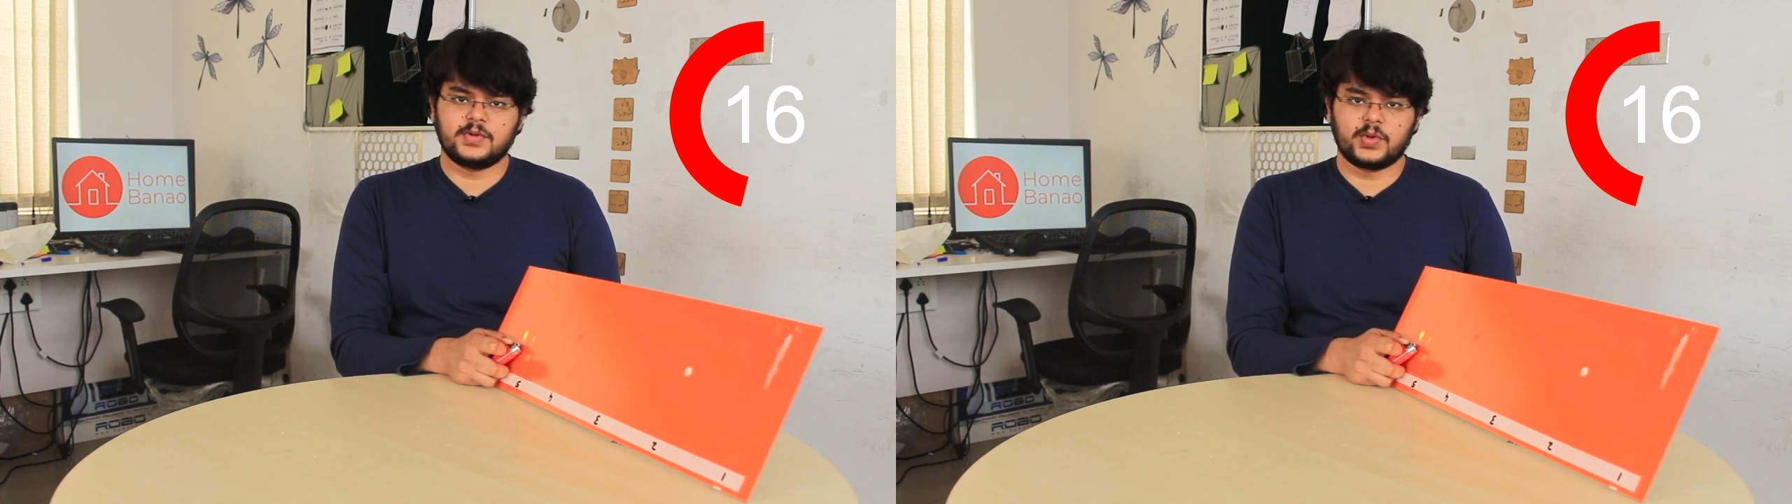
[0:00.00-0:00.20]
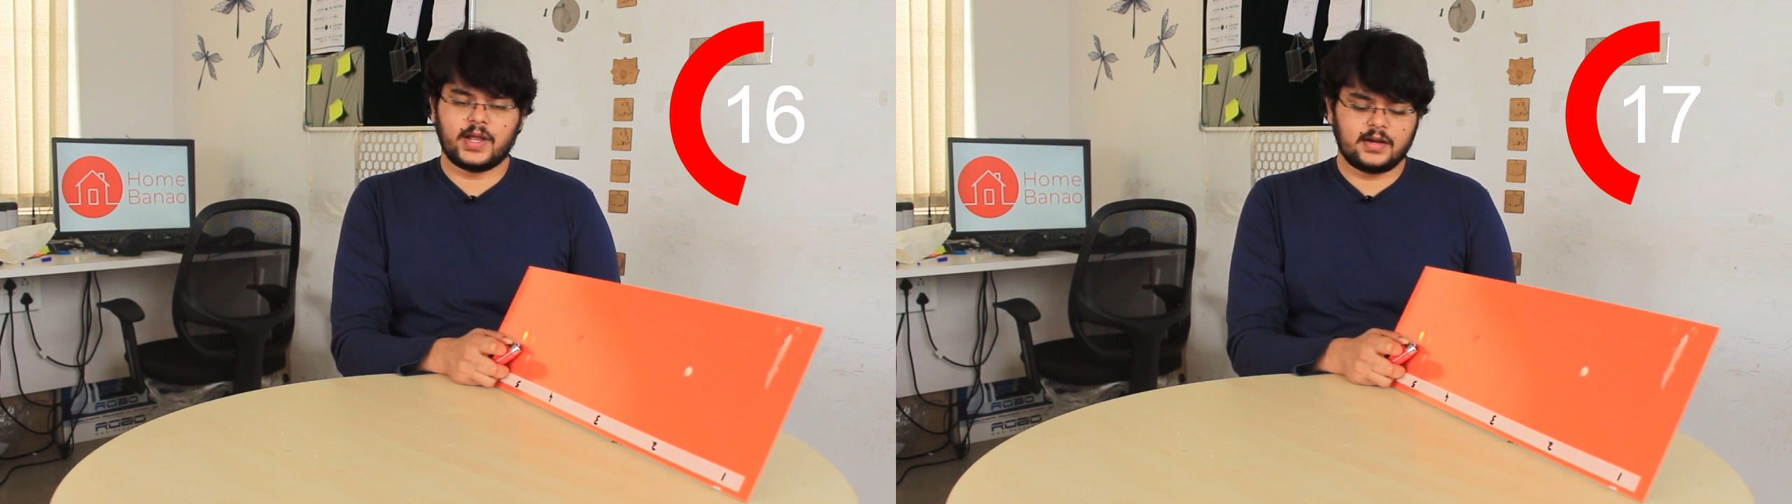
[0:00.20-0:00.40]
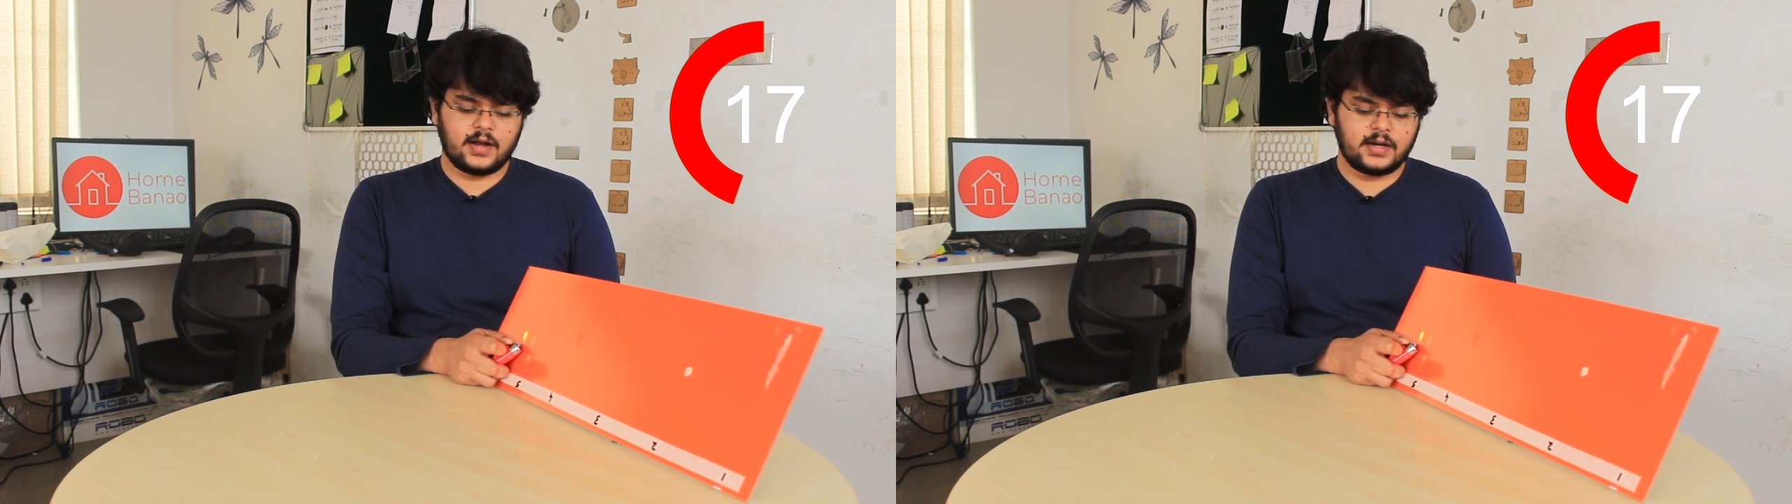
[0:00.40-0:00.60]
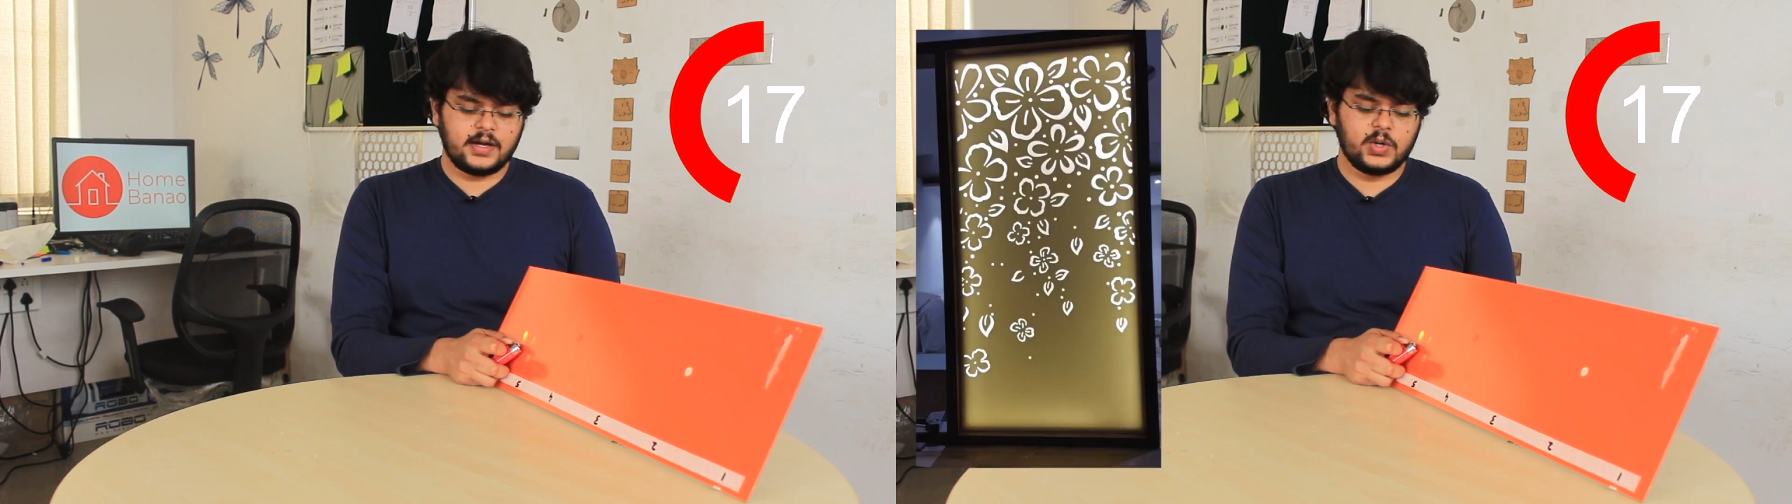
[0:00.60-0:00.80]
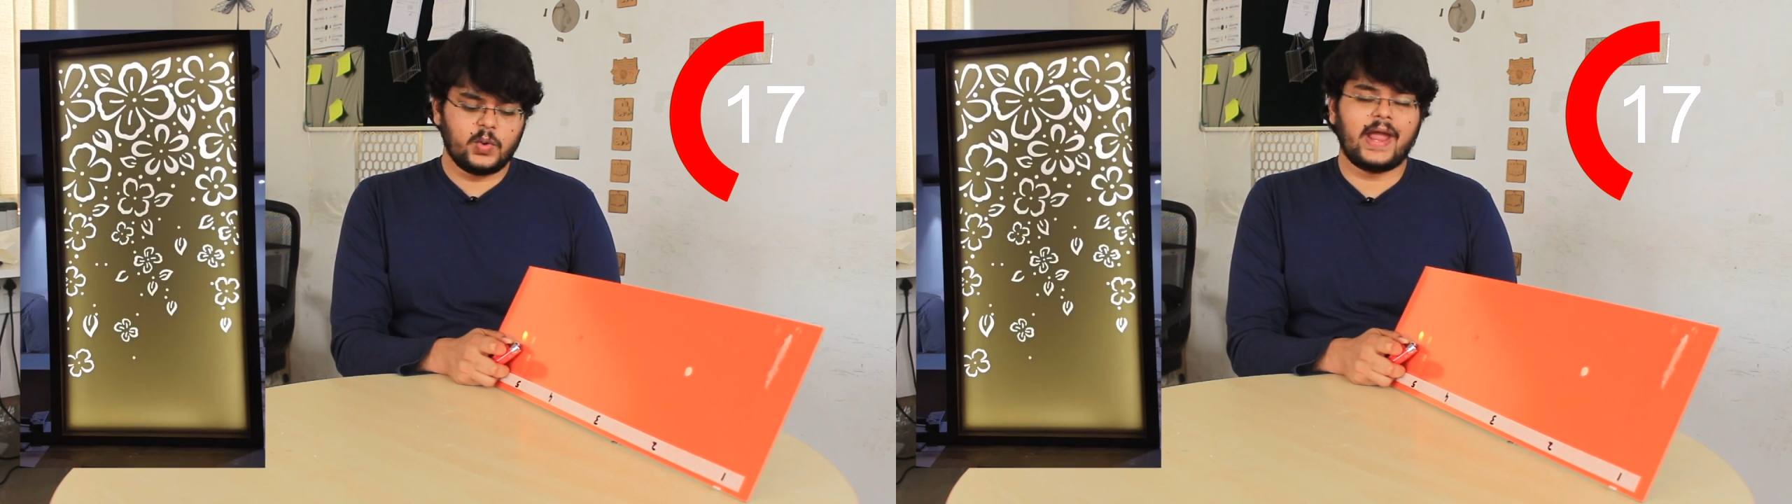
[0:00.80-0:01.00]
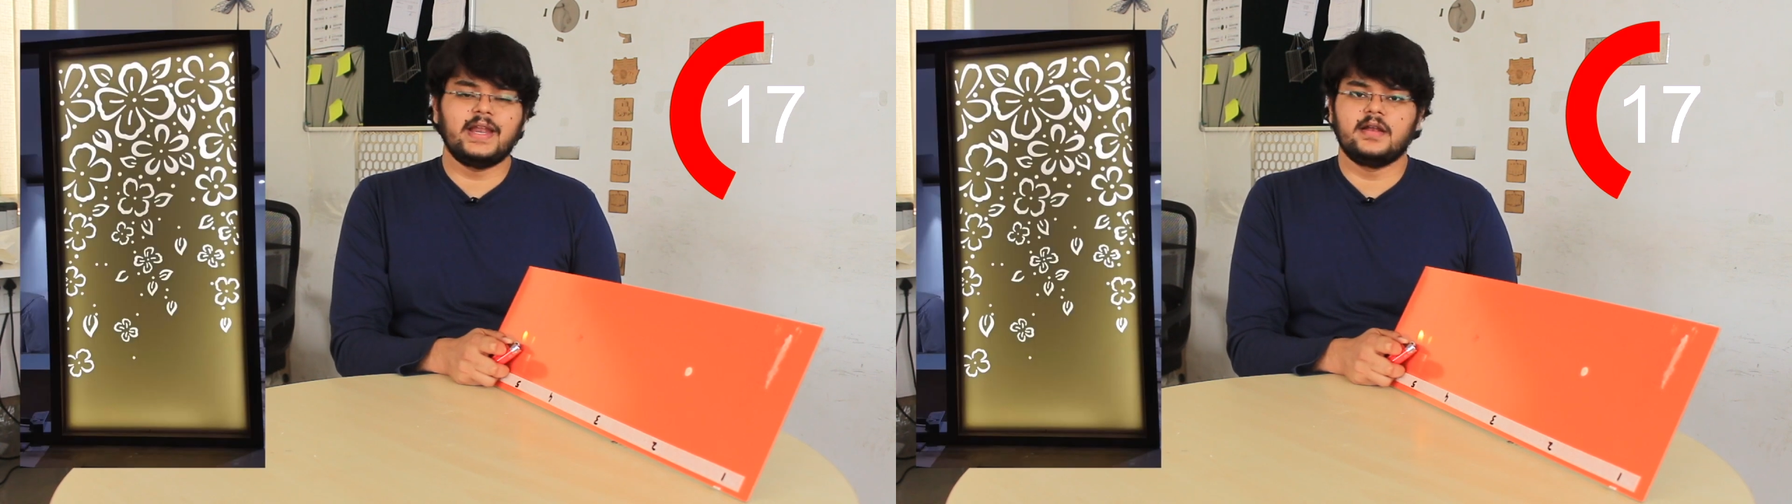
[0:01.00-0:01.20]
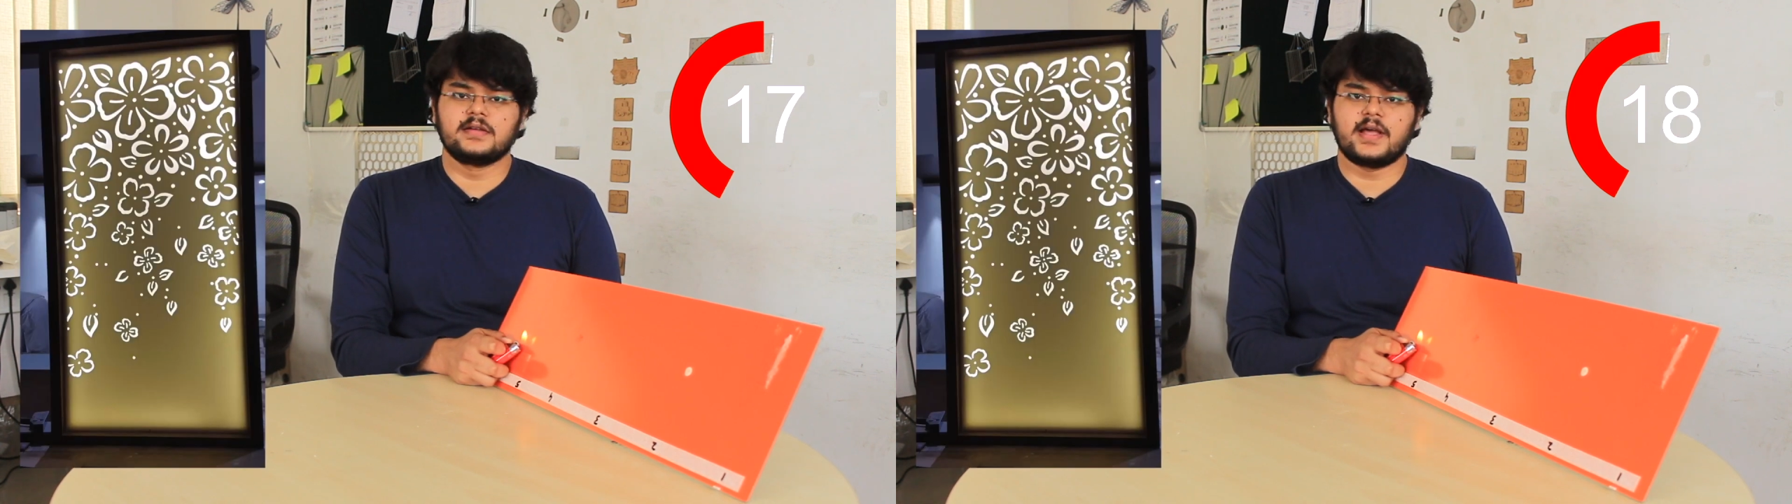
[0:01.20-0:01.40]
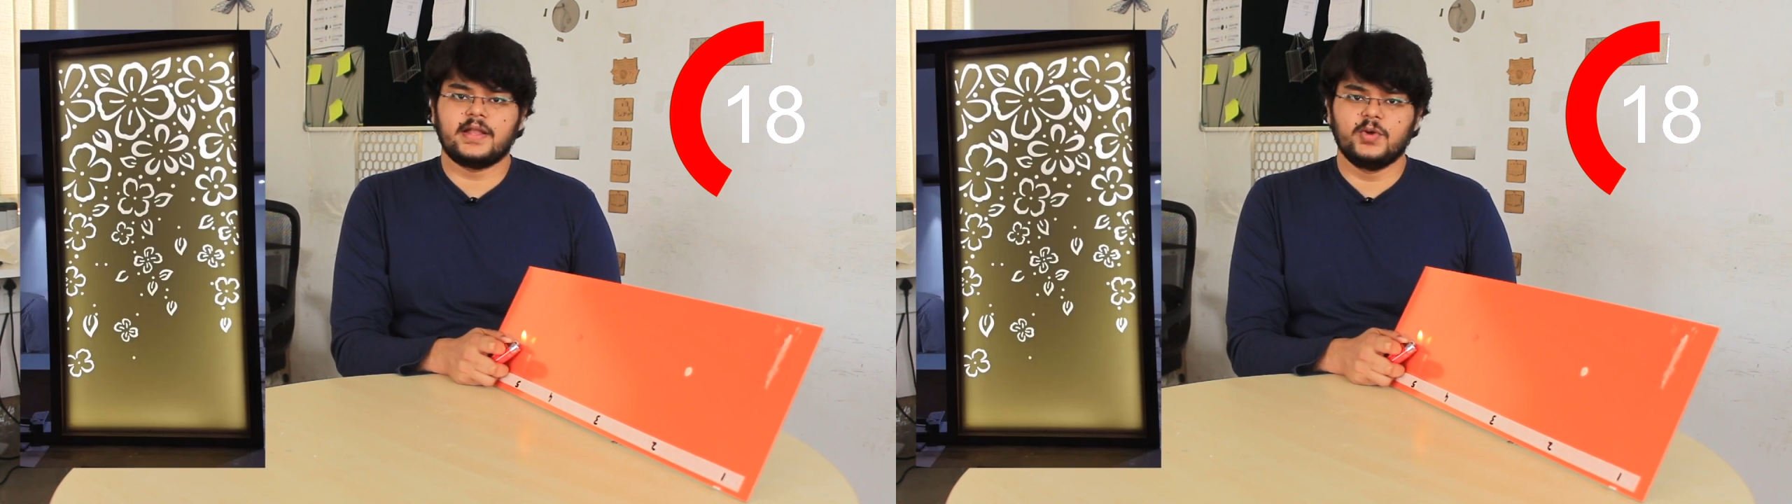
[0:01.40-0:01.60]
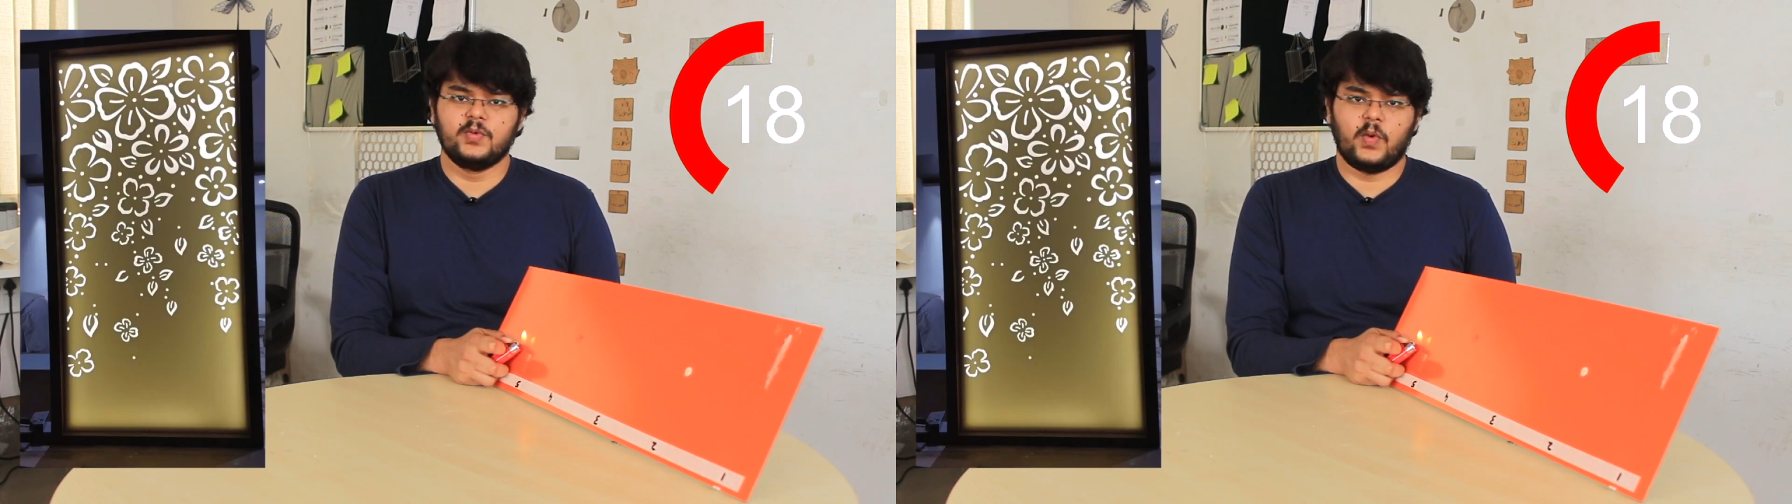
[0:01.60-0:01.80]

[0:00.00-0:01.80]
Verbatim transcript: you can cut it to any design you